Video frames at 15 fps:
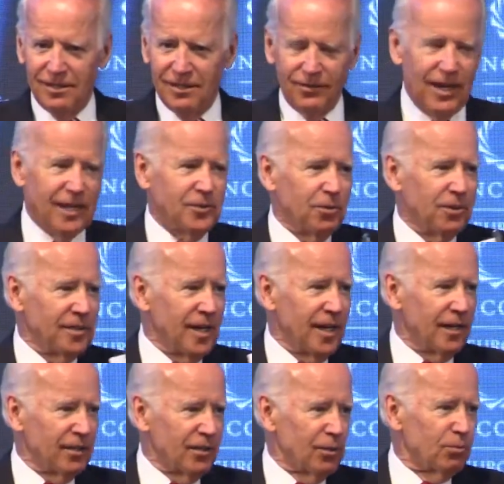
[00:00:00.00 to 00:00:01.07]
That's what
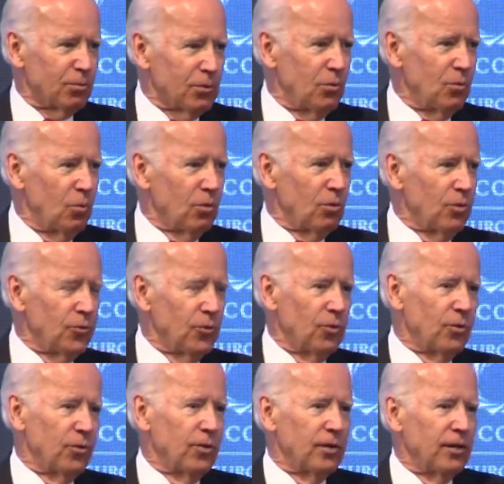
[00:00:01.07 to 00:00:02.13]
that liberal world
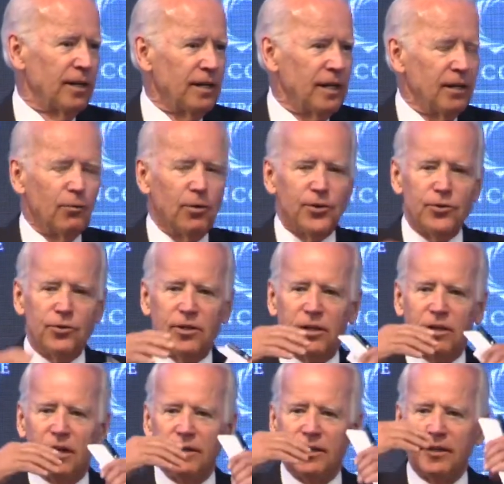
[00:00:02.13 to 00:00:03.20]
order, when you
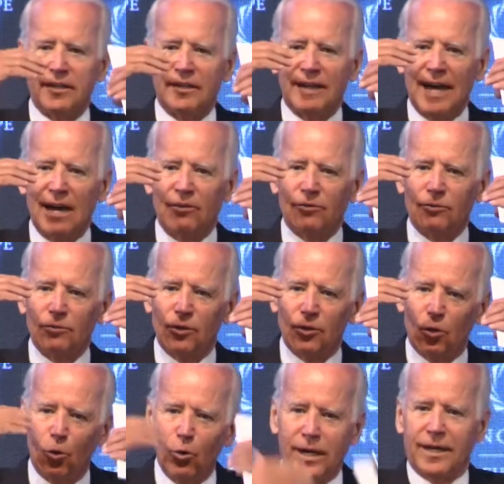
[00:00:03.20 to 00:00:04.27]
cut it down to the
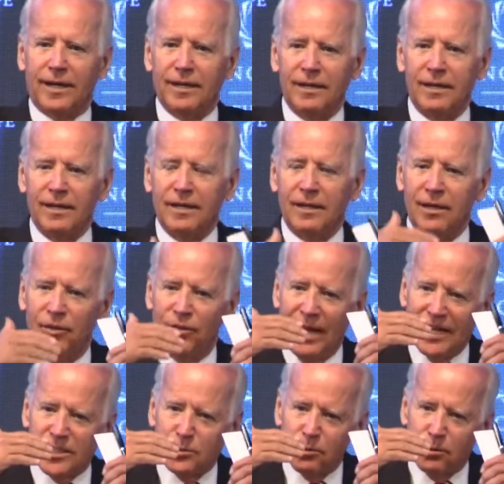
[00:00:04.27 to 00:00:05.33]
quick,
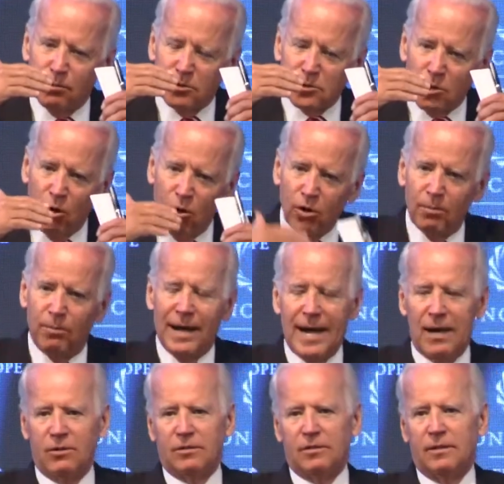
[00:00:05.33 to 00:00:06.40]
that's what it was all
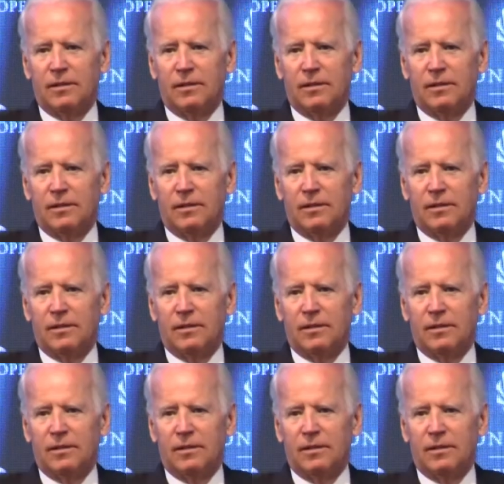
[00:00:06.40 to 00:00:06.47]
about,